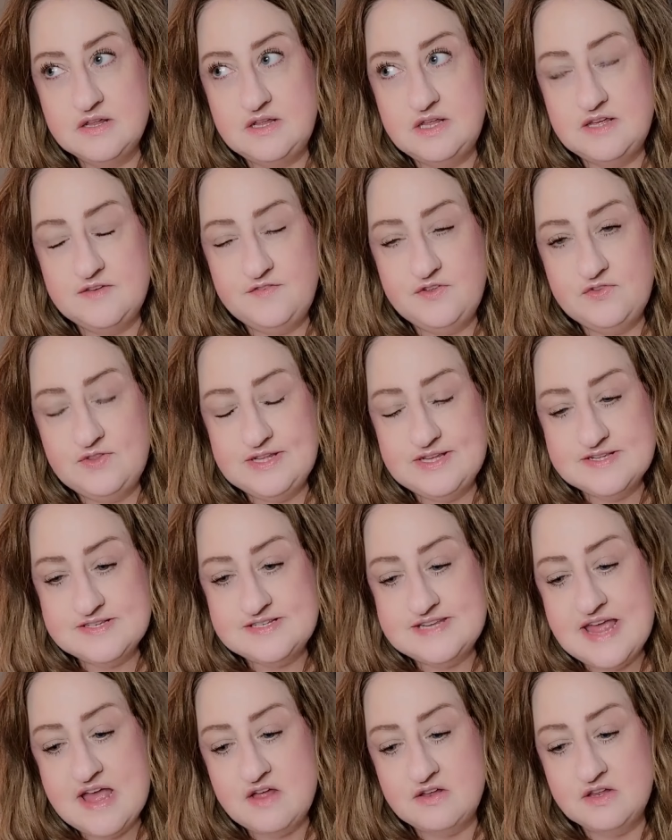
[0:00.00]
give you
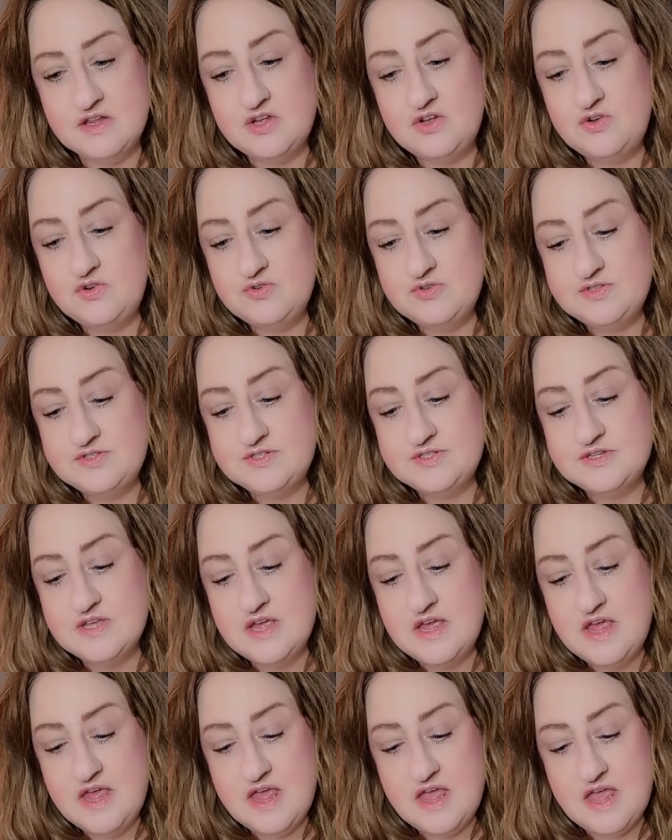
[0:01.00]
these downloads
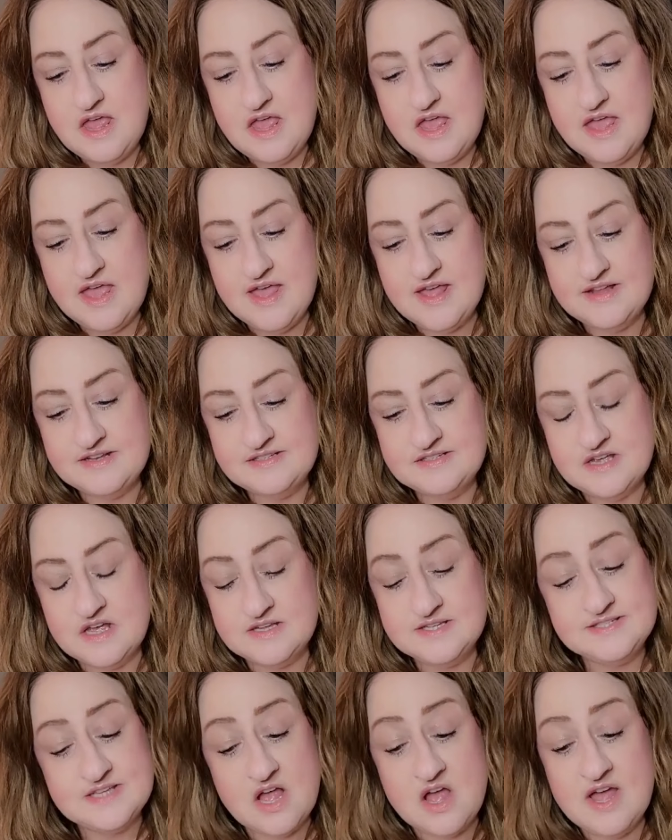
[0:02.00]
and
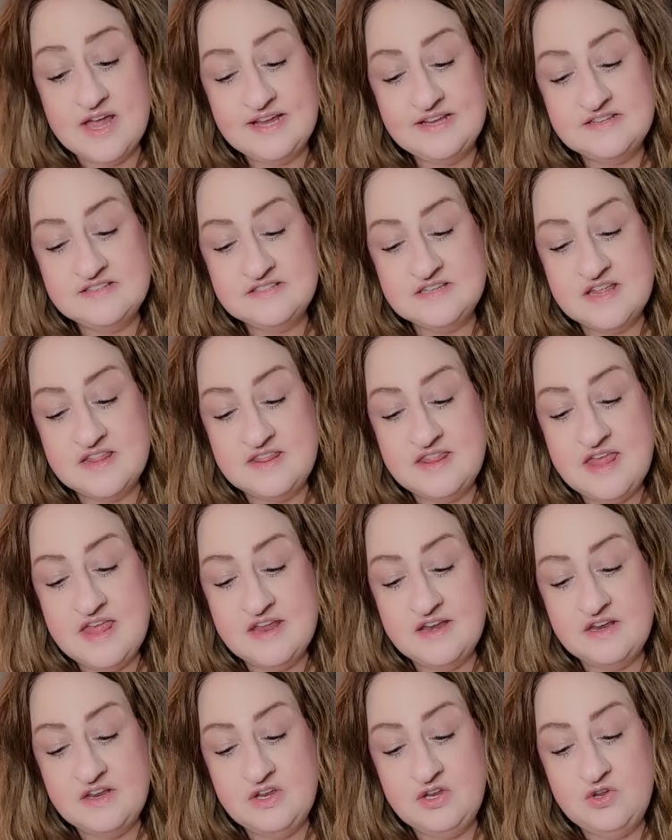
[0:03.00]
signs,
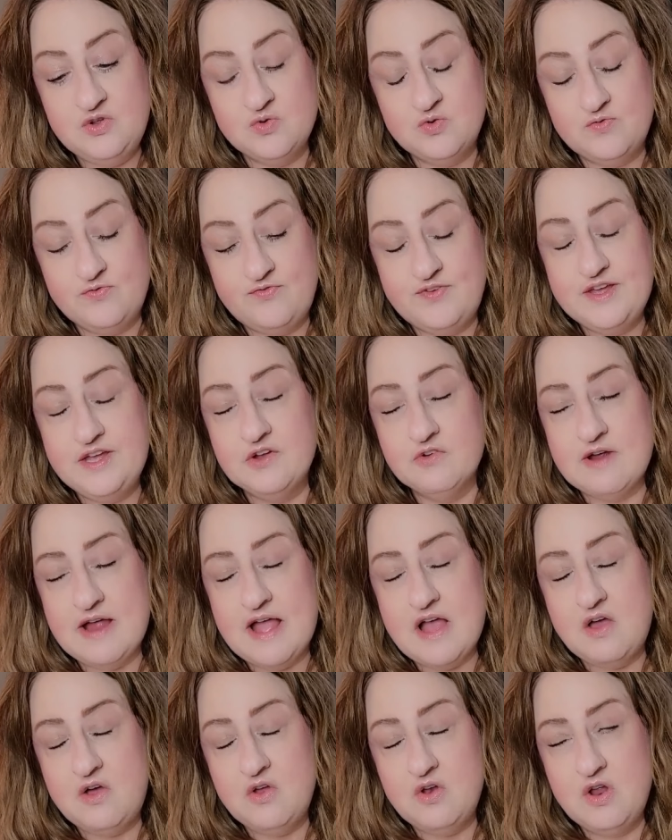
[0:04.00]
then you'll figure
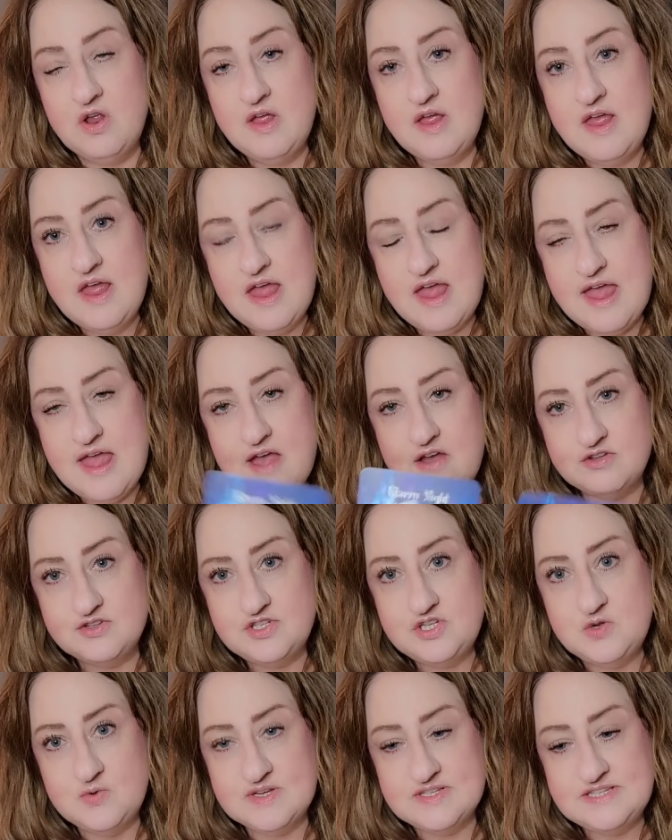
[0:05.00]
out how
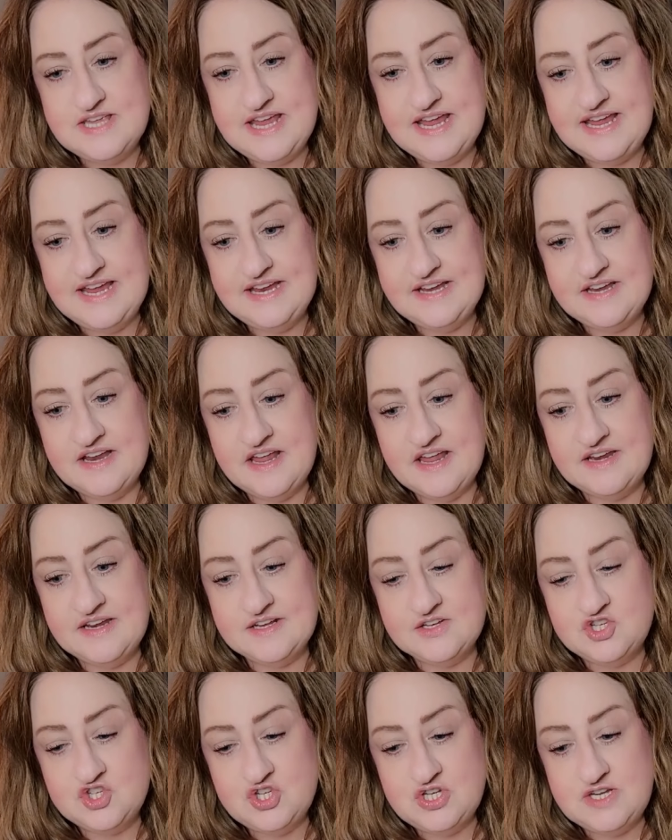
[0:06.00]
to attain and
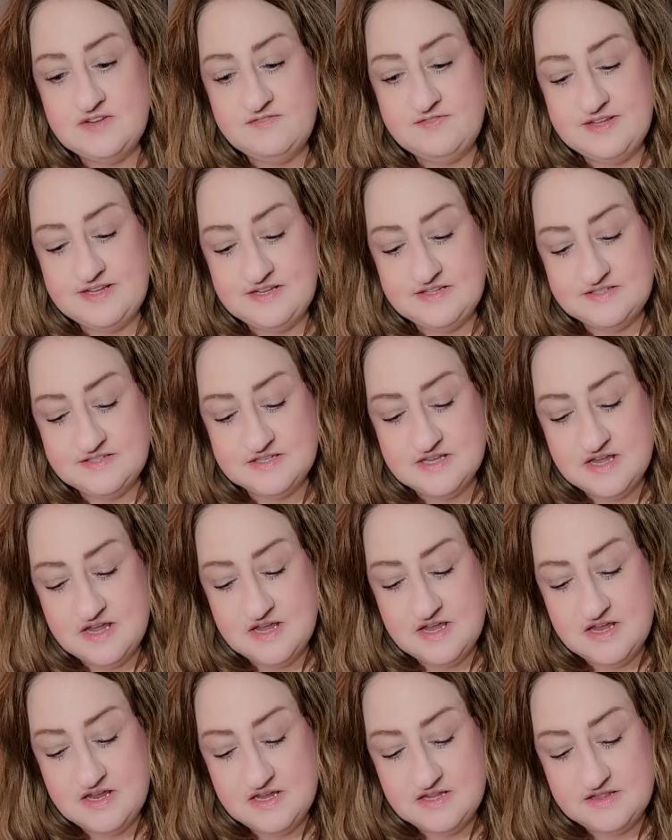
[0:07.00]
achieve these
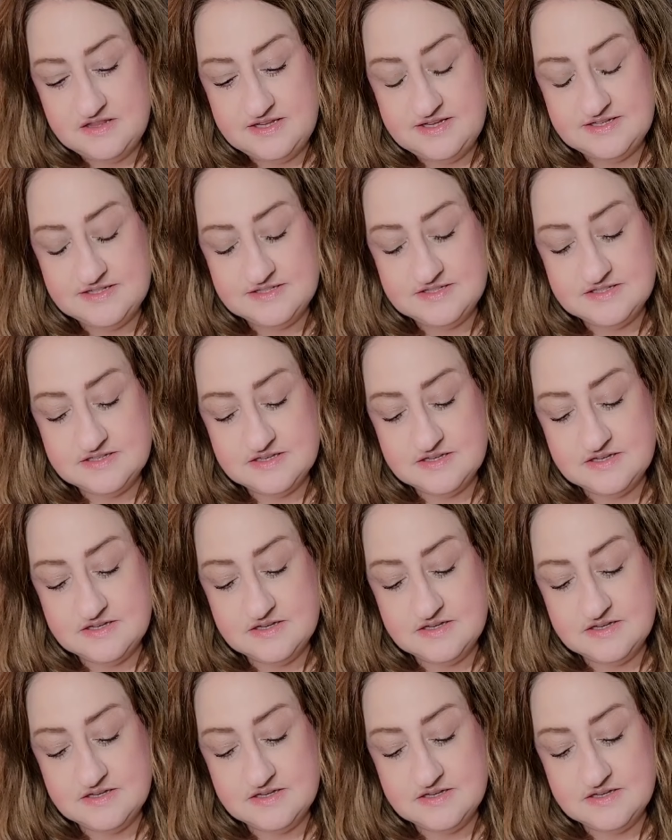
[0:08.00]
desires